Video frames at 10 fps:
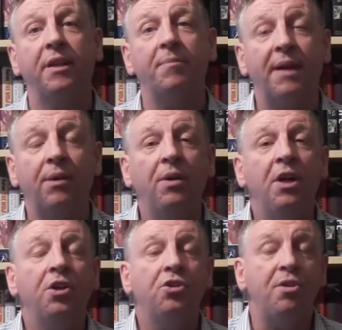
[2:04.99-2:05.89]
I'm now
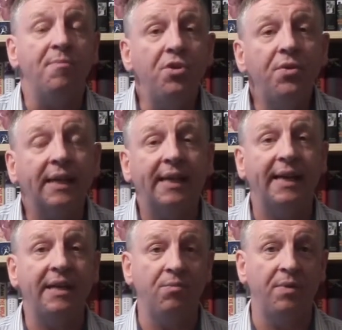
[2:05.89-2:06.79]

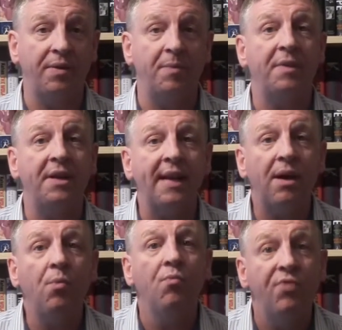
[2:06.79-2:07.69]
communicating with them. They're
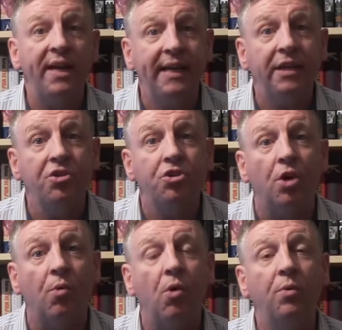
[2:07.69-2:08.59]
now ringing
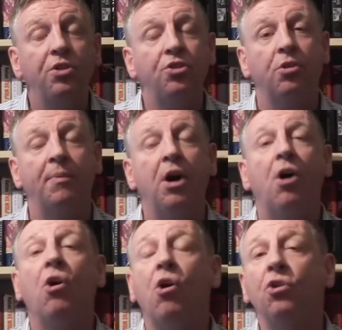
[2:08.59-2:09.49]
Joe Owens up.
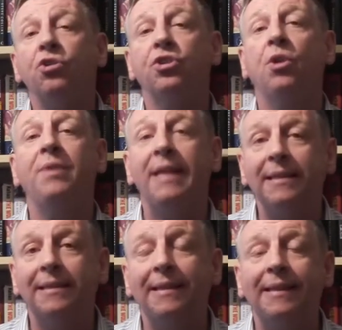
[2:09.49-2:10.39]
Also
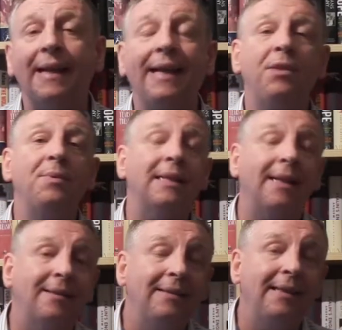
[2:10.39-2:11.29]
yesterday, there was an
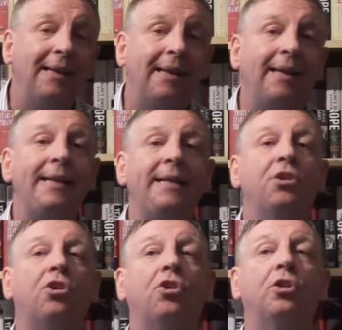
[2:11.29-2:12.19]
elderly lady
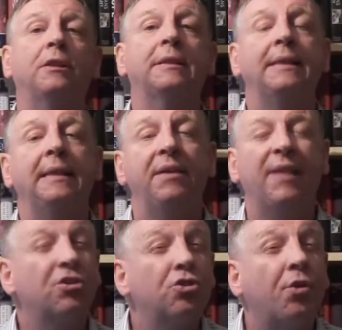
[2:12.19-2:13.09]
called,
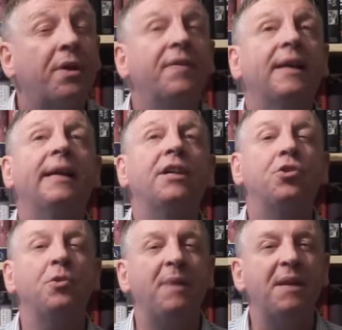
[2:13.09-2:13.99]
felt sorry for her.
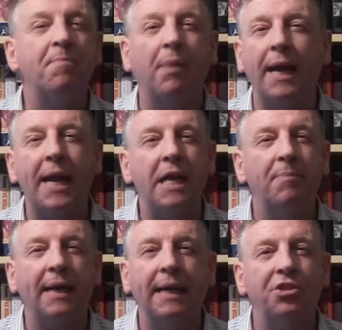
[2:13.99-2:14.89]
She was being plagued
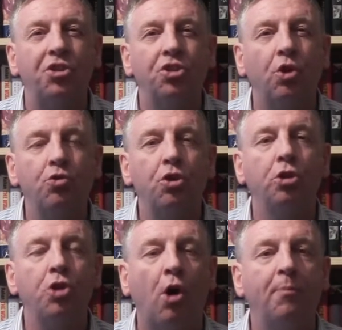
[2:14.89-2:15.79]
by
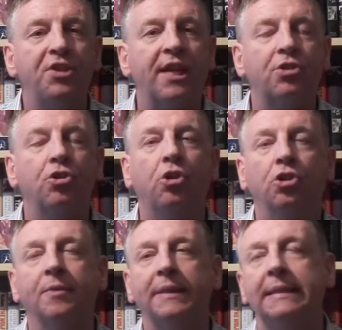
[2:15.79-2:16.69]
antisocial yobs next
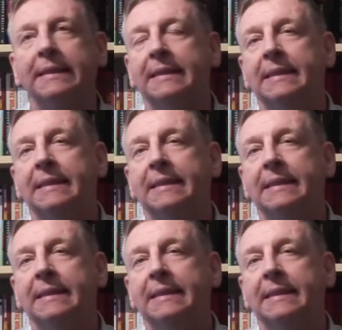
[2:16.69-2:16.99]
door to her.